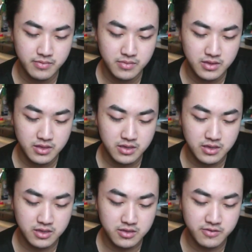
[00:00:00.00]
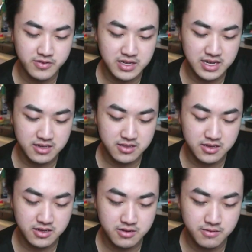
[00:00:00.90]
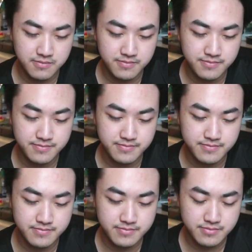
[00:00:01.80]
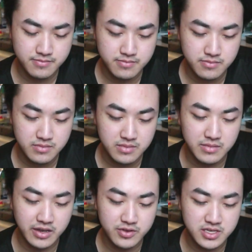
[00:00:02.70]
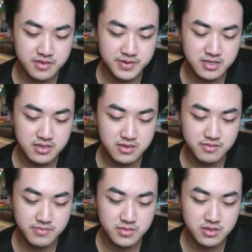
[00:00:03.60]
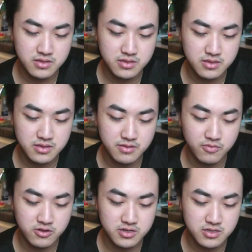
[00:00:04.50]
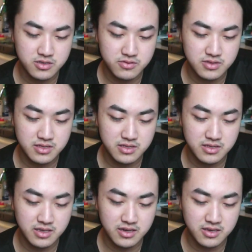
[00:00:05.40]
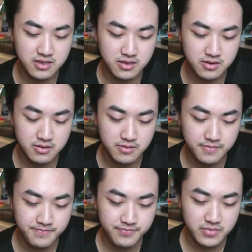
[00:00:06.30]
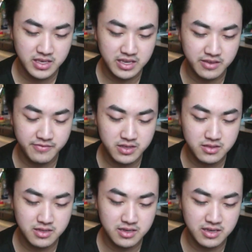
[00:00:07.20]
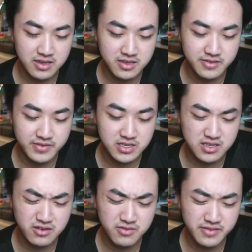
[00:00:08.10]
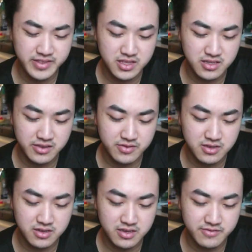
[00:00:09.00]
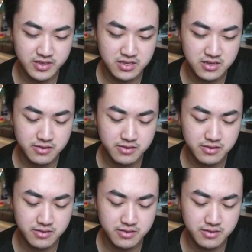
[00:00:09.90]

Okay, let's go for the cannon here. I was expecting him, the mortar, to get a hit there. Okay, he failed the king activation. I don't even think that was gonna activate king.